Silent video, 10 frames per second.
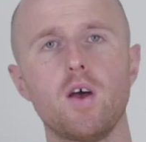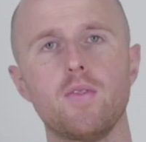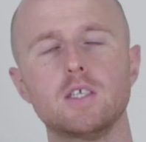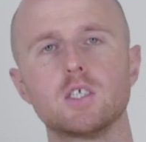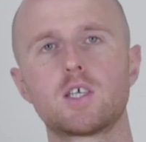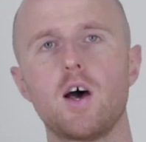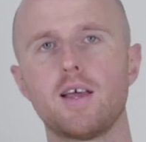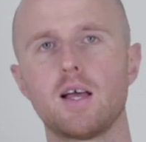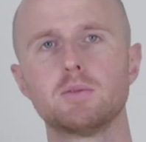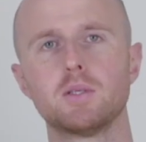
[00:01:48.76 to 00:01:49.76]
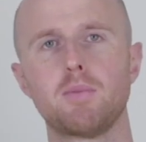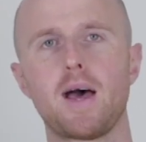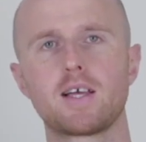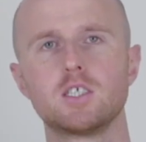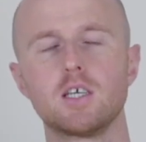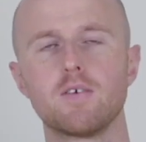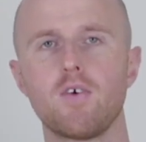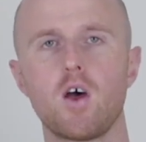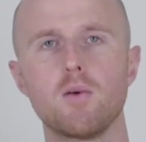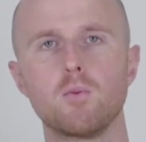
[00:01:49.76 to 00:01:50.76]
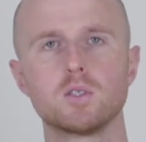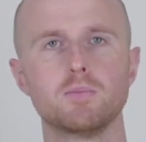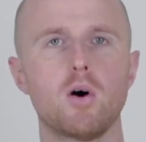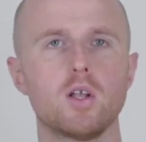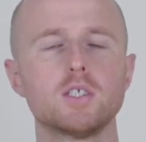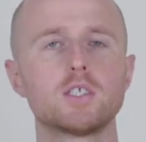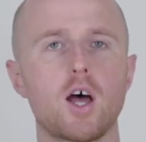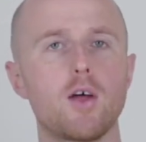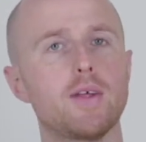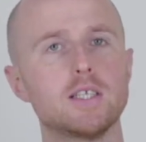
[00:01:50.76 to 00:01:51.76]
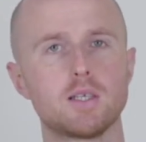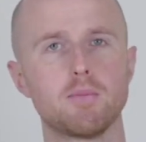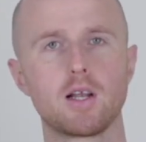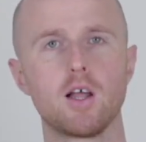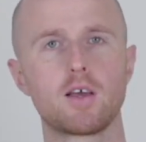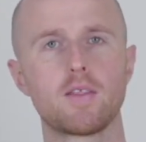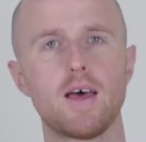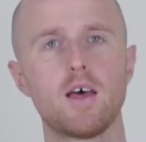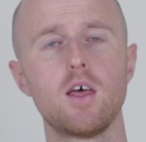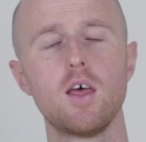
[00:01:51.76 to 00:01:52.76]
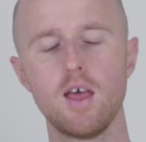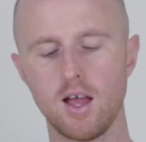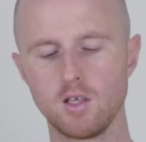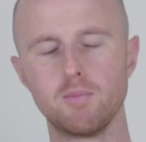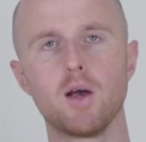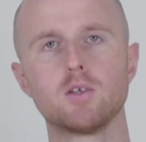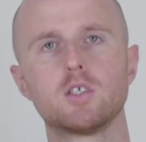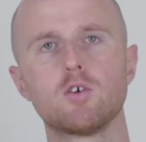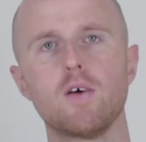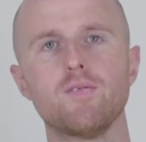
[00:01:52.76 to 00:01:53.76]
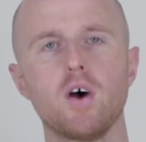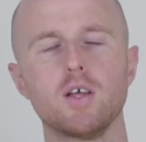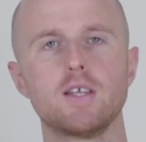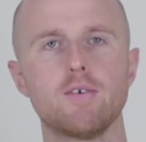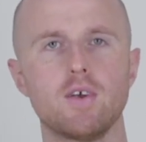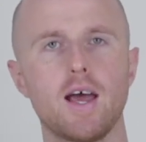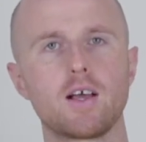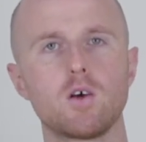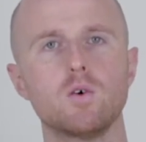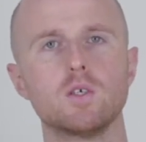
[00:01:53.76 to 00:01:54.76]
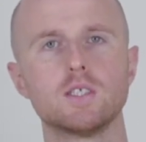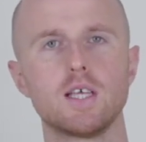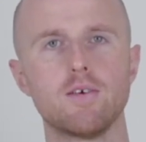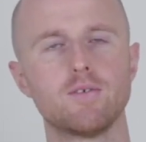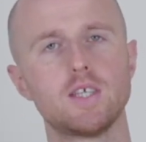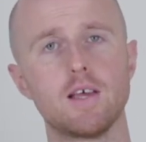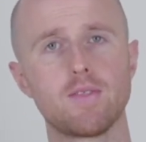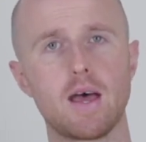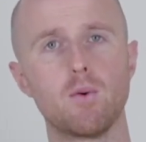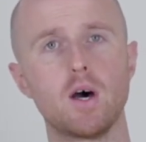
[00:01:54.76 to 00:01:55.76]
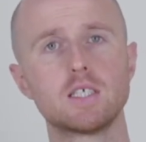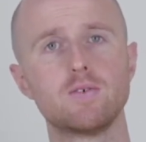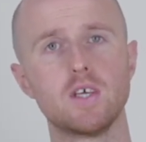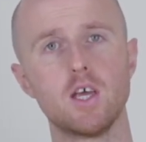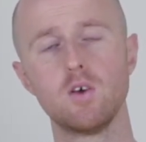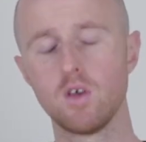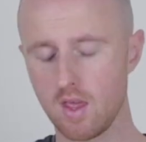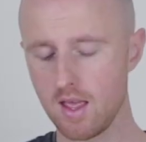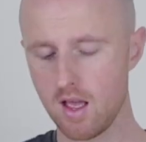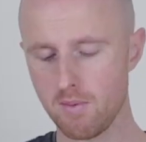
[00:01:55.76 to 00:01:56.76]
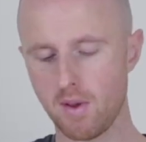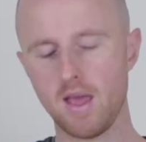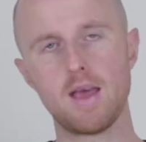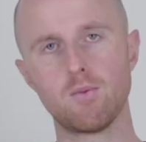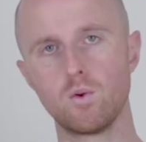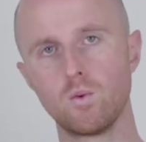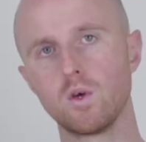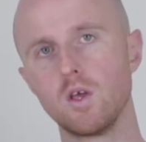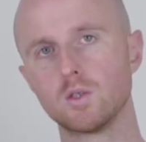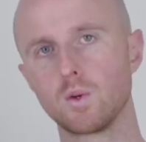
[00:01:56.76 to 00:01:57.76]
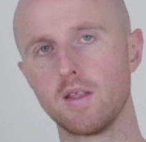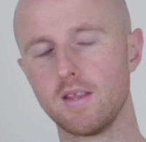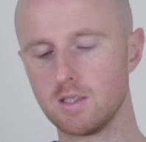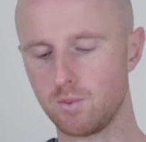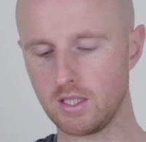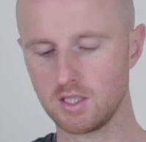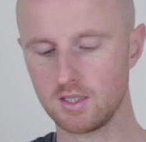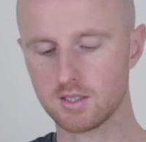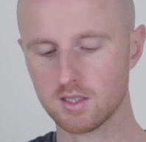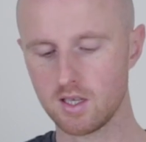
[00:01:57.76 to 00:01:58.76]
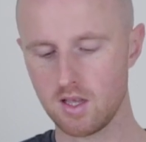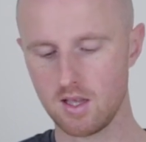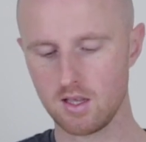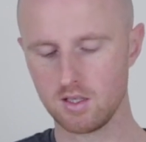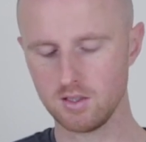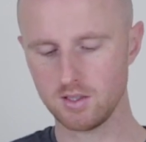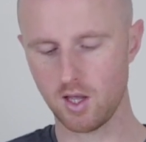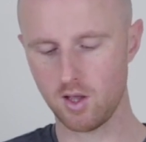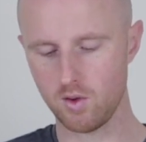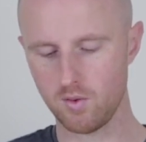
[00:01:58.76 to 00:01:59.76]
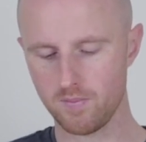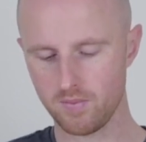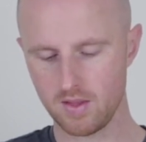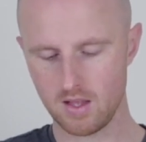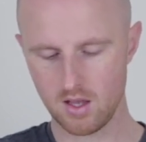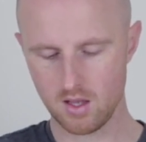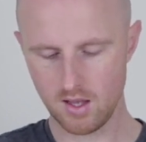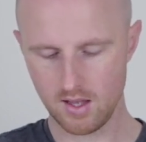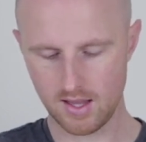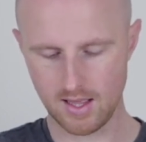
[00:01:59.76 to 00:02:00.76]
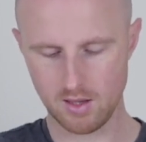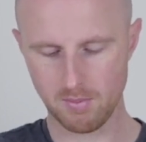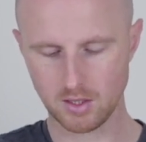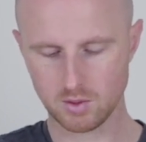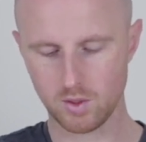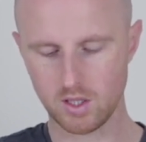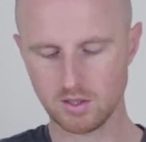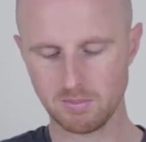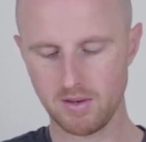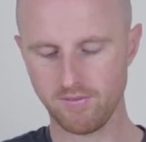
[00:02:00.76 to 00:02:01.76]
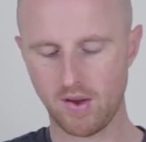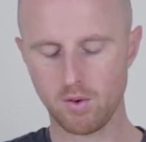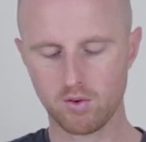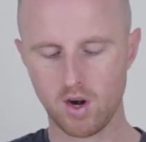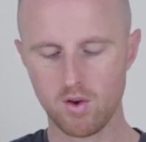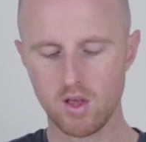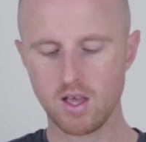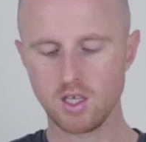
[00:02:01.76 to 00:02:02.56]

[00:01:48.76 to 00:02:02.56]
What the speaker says: find that just cutting up some packaging foam or some polystyrene, something like that, and you'll be able to try and find a different angle and see if that works for you. But here we'll use one of these wedges. So again, you might just want to use a bit of Velcro.